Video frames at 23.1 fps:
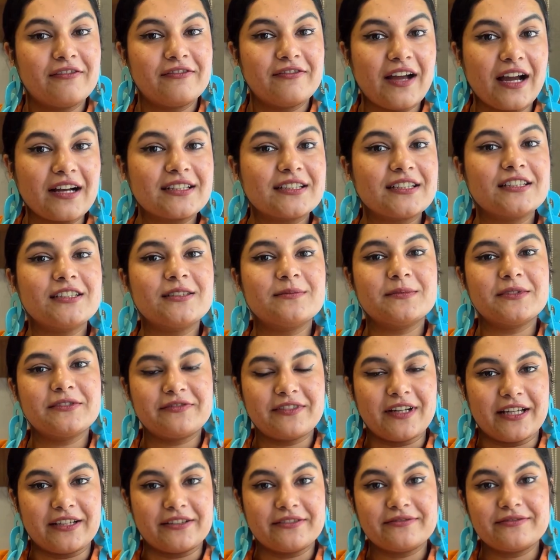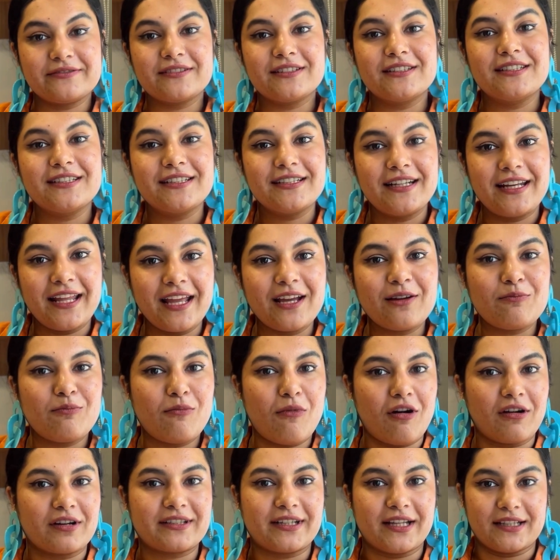Factor number 5, take
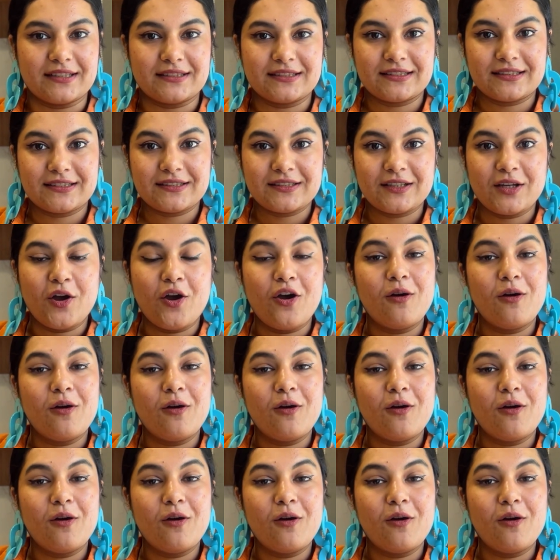mock tests.